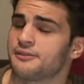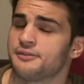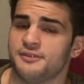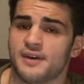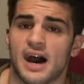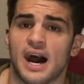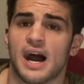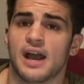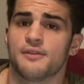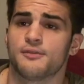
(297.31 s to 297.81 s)

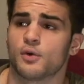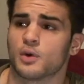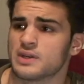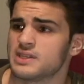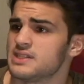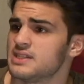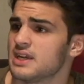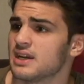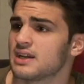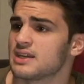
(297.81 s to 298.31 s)
five or
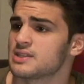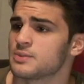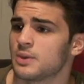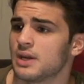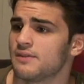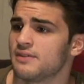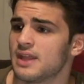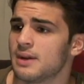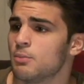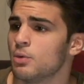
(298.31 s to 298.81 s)
six
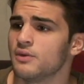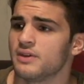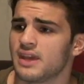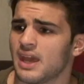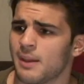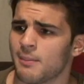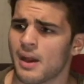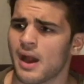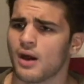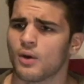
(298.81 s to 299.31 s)
whenever that movie
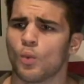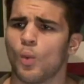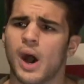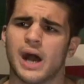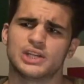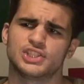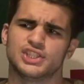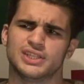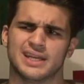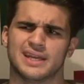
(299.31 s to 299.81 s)
came out,
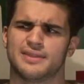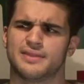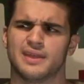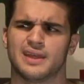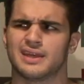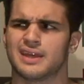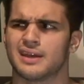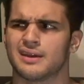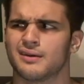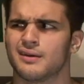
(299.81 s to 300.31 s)
watching it
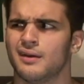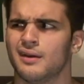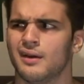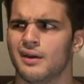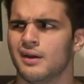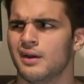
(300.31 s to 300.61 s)
thinking,